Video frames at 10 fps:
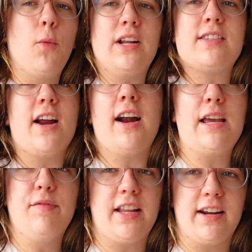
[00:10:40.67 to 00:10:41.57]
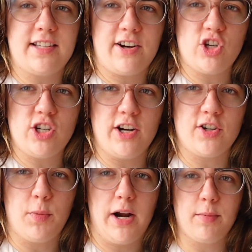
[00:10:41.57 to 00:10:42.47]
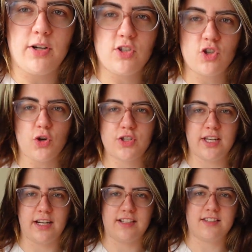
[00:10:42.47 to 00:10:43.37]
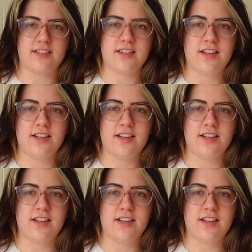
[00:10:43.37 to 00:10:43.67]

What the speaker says: Well, it's not even that it's actually tighter to the body, but it's just that it's